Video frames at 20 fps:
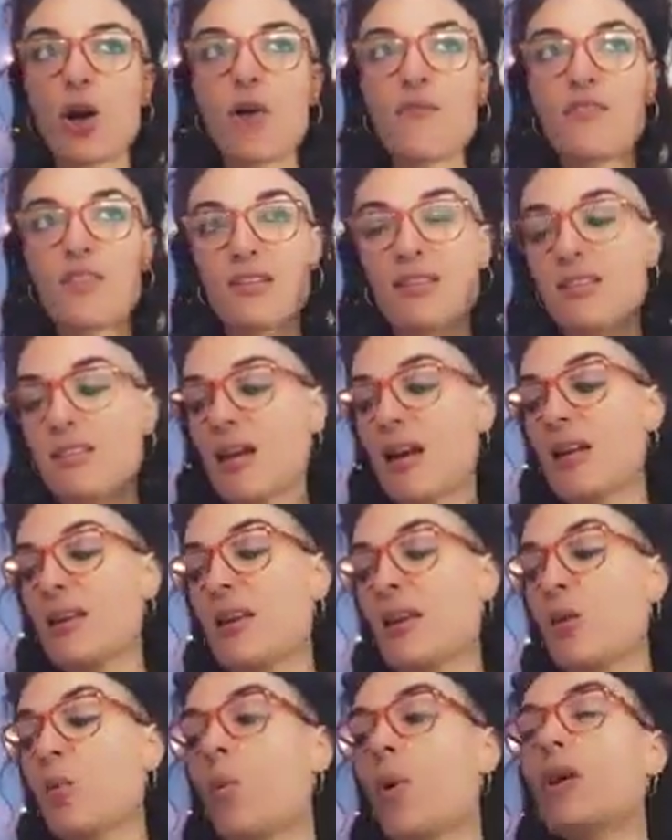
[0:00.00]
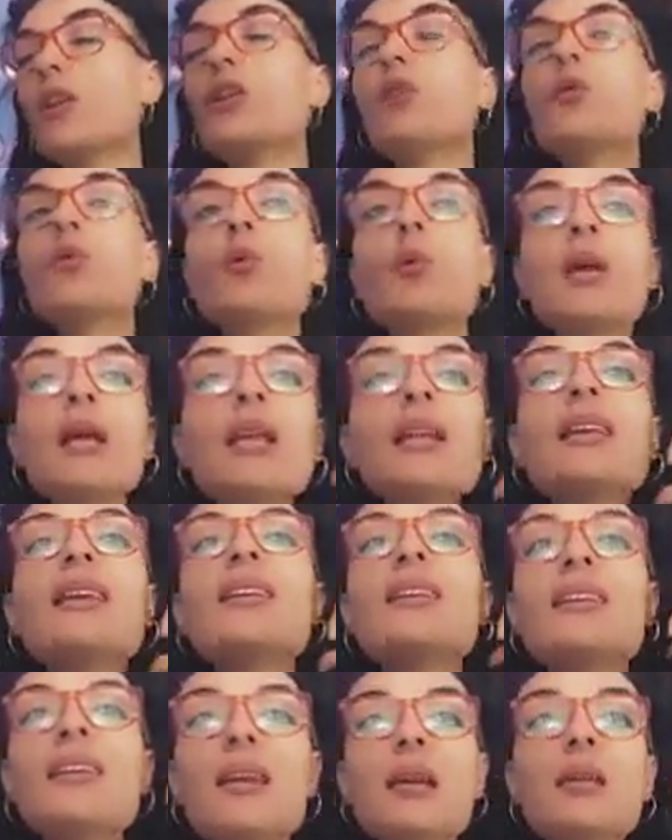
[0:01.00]
of the study where you
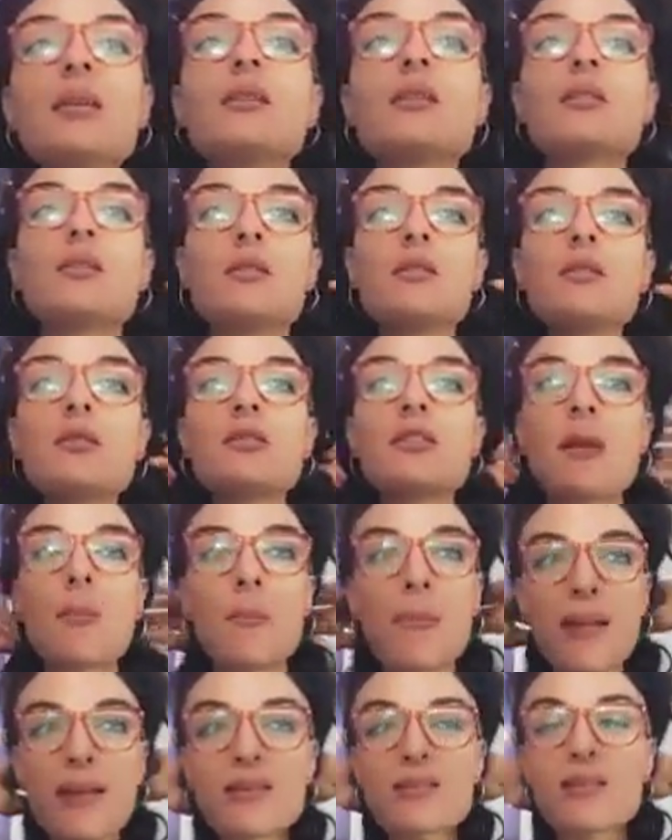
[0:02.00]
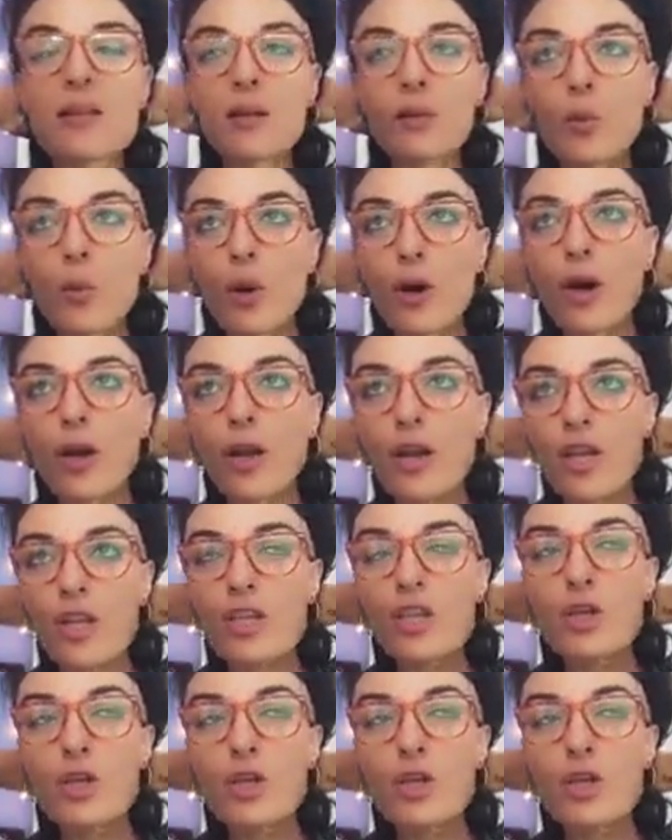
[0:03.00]
really need to do some mental work,